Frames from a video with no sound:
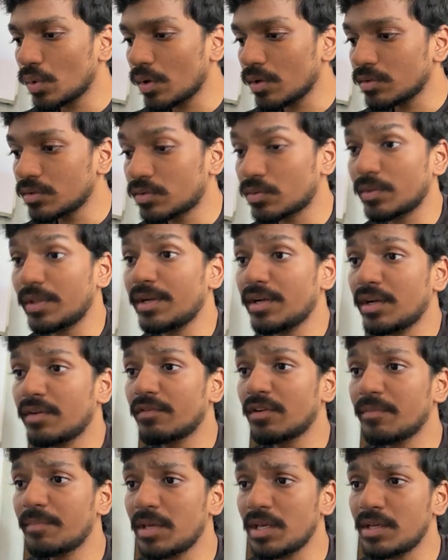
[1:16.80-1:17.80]
so that it
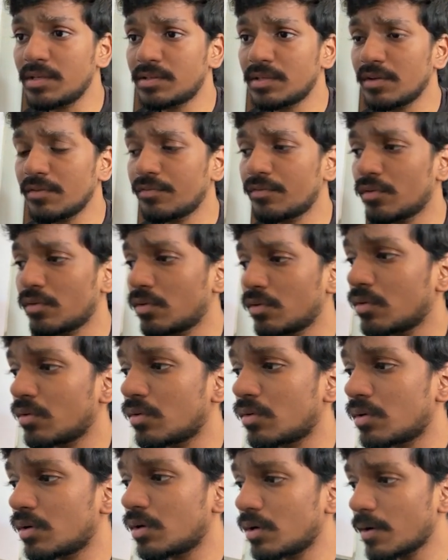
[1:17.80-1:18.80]
will be easier
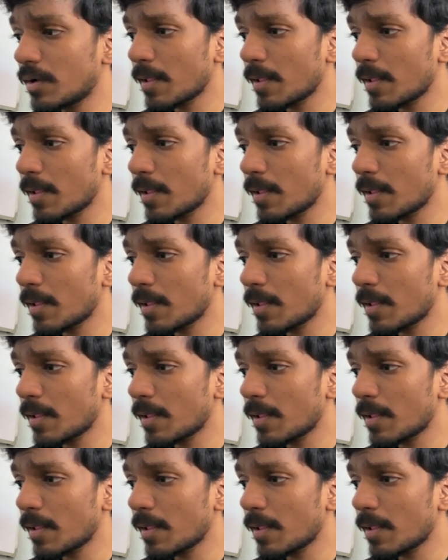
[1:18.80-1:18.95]
for